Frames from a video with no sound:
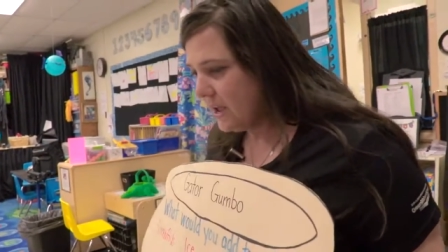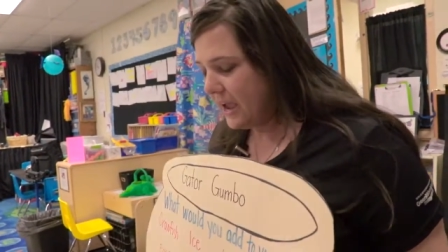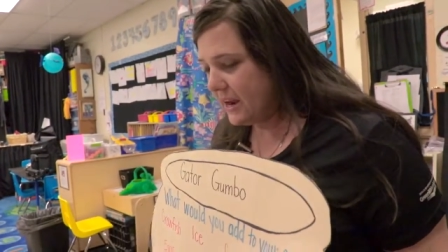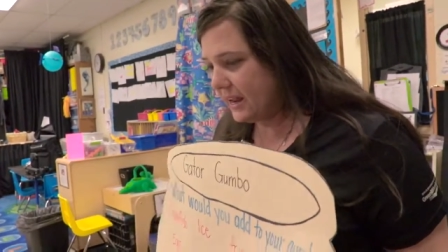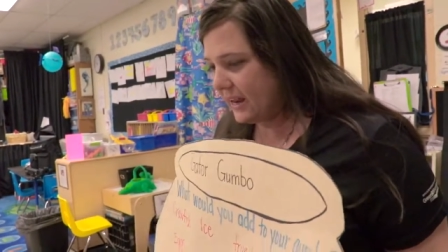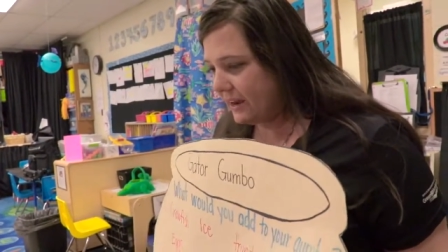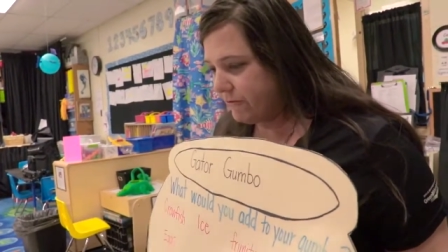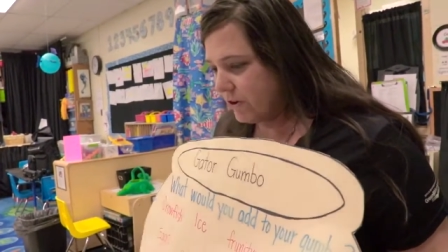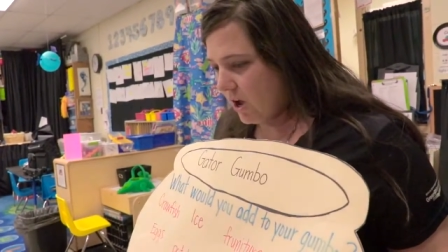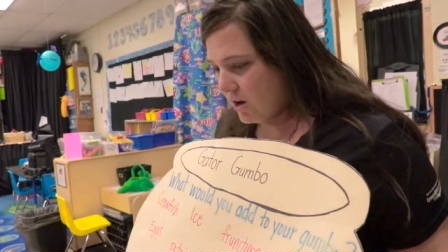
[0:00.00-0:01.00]
And I'd like
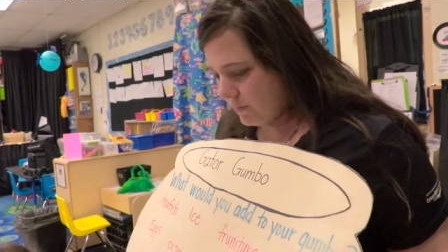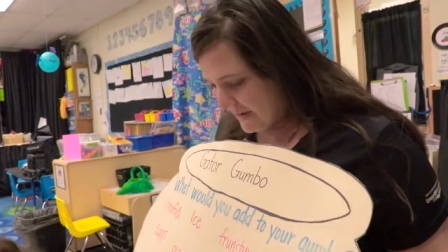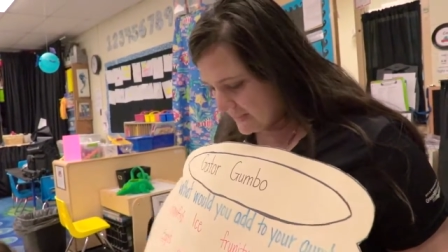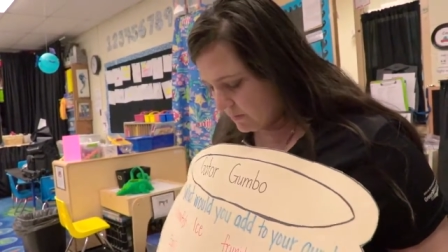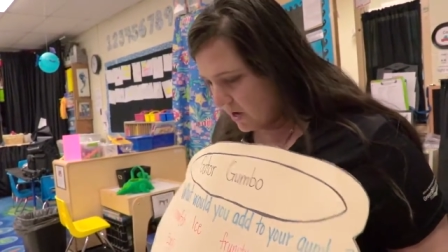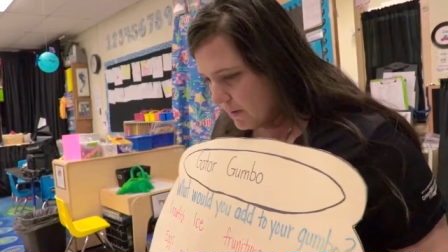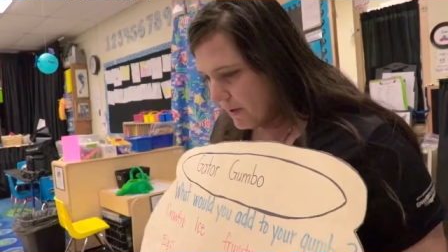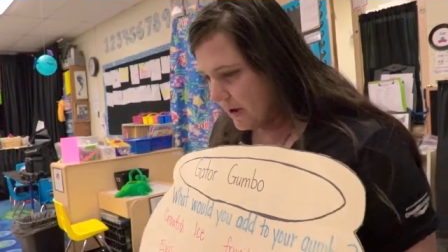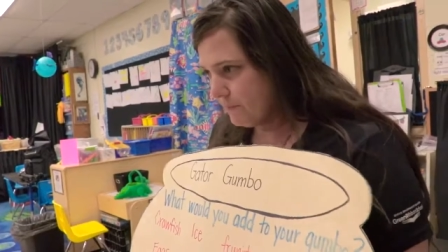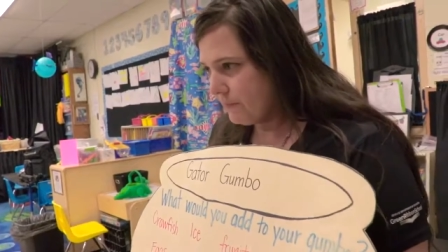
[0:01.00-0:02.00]
for y'all to make some oh,
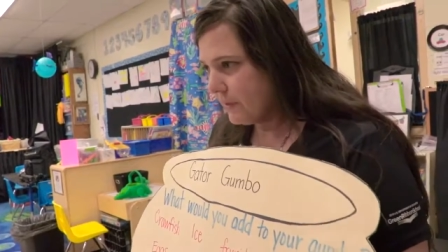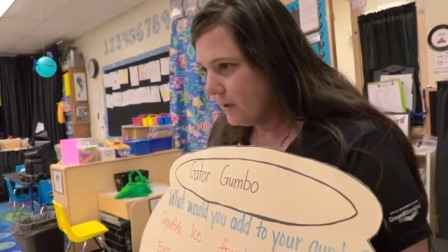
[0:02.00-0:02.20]
gumbo.